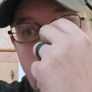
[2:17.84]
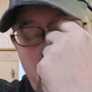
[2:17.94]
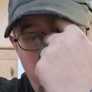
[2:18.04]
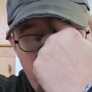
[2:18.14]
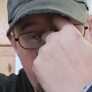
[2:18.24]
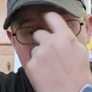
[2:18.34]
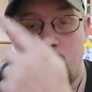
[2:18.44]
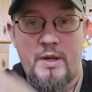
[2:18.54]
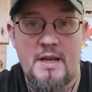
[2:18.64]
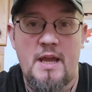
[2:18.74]
production
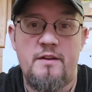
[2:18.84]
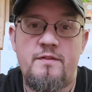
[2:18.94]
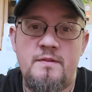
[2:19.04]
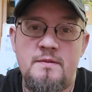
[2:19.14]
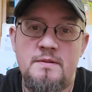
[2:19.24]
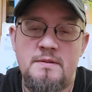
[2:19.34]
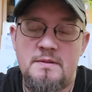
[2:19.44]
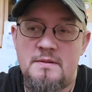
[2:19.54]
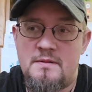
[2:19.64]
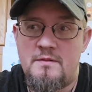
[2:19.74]
Bowie knife
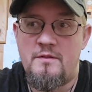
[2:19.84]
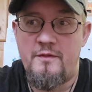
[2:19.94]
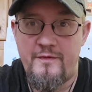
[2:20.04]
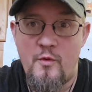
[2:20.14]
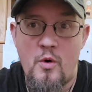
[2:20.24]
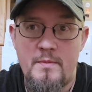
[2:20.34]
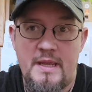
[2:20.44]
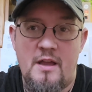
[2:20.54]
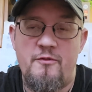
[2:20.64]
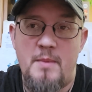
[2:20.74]
for
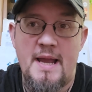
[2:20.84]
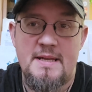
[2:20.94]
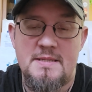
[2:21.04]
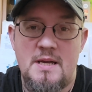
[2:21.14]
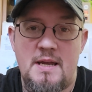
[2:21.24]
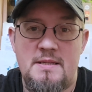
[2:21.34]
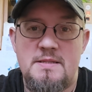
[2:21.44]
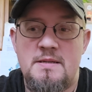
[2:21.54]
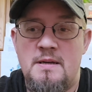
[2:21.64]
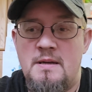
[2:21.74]
me, of my
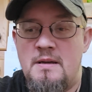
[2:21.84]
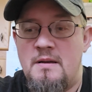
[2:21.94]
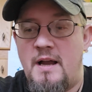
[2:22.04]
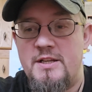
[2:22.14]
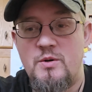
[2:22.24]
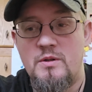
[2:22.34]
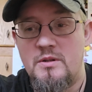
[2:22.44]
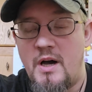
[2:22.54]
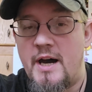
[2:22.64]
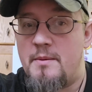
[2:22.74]
designs. I do a
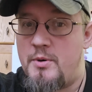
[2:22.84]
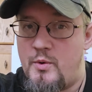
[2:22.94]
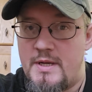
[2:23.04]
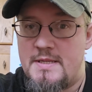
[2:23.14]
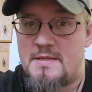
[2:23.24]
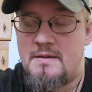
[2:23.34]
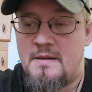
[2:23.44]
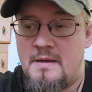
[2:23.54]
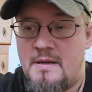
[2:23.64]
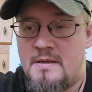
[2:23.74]
lot of Bowies,
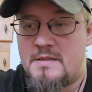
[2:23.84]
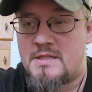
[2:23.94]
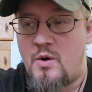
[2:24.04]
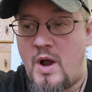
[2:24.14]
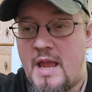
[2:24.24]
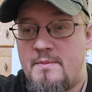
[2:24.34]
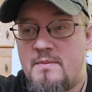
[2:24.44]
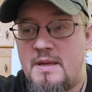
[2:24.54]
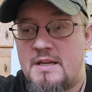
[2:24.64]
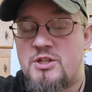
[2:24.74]
so
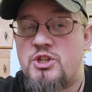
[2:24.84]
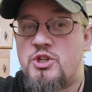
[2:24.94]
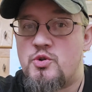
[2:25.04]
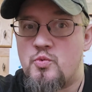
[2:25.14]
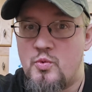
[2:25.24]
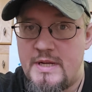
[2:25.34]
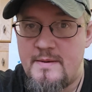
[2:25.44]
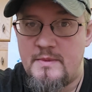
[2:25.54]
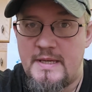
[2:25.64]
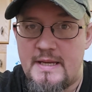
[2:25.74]
I'm
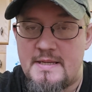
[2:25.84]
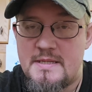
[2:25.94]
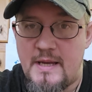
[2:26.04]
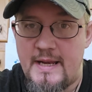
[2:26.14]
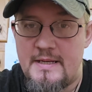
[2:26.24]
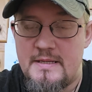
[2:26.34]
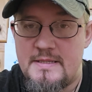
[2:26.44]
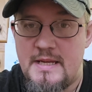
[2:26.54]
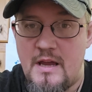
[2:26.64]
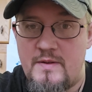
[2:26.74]
extremely excited to
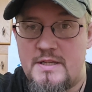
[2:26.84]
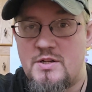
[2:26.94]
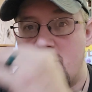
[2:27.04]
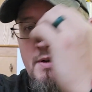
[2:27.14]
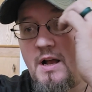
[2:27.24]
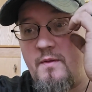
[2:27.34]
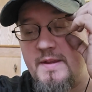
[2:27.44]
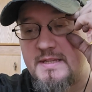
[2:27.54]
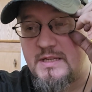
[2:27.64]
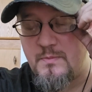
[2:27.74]
see how these turned out.
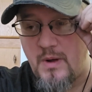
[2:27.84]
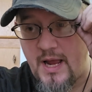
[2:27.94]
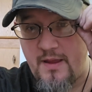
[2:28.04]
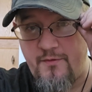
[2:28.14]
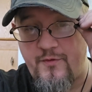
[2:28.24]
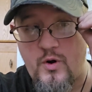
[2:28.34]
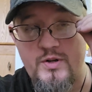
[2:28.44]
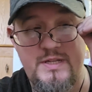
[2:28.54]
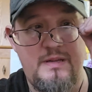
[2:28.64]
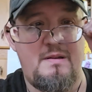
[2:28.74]
This is my
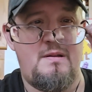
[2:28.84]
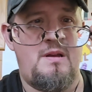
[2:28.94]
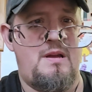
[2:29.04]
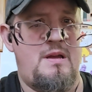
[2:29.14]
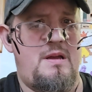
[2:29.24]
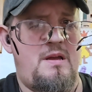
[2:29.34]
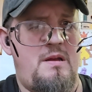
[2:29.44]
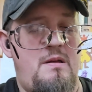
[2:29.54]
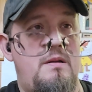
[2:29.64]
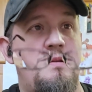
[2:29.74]
first...
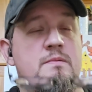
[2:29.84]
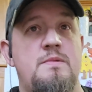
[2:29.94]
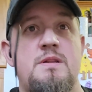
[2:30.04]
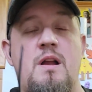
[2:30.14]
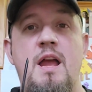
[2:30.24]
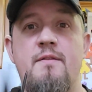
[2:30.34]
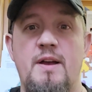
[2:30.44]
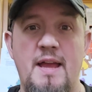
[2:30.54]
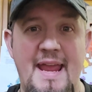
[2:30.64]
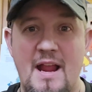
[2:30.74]
Sorry, I have
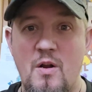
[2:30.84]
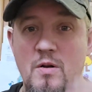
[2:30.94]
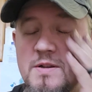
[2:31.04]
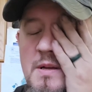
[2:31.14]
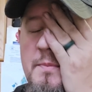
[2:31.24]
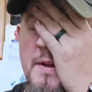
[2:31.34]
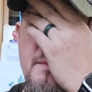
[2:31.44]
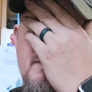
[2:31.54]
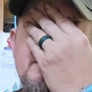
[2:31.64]
a hair or something.